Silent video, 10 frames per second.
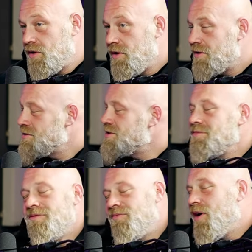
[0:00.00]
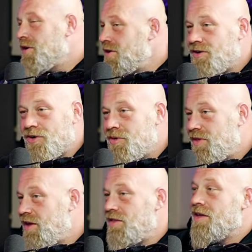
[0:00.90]
Yeah, just right. let me fucking go
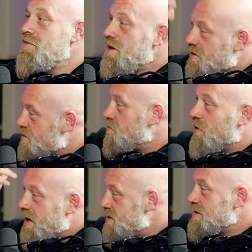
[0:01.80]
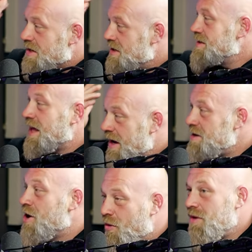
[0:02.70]
with it. Let, let me express that I
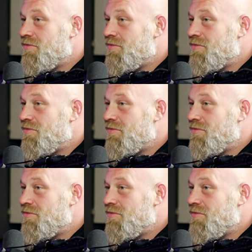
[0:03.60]
know yeah.